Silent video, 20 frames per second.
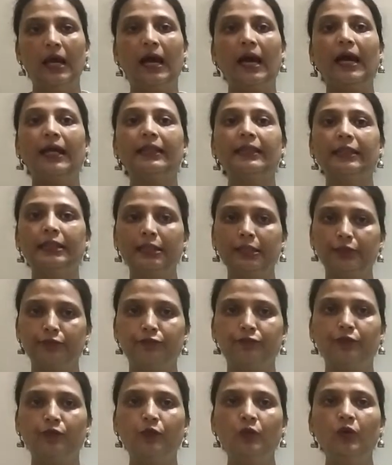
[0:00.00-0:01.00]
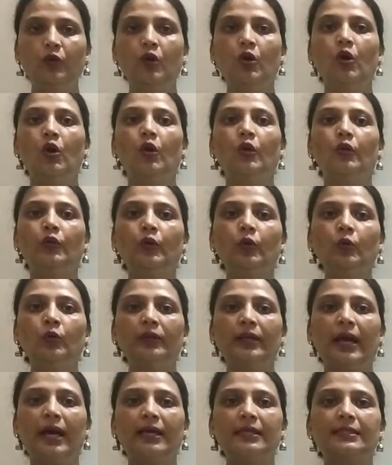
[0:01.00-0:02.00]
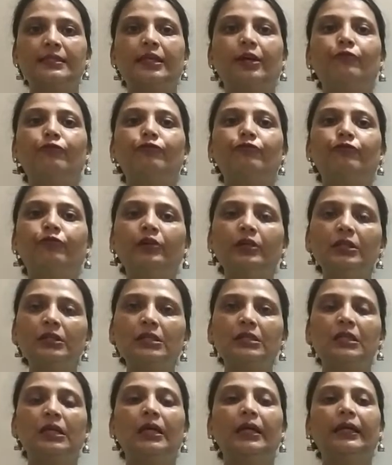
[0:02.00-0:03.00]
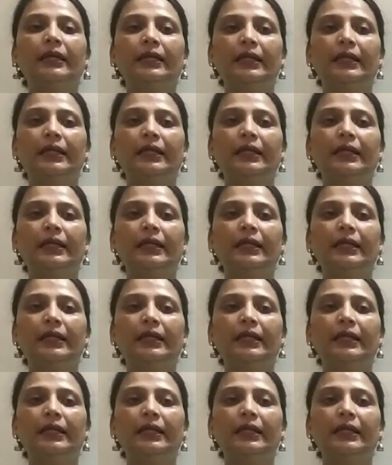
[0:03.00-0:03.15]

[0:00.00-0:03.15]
and therefore known as the first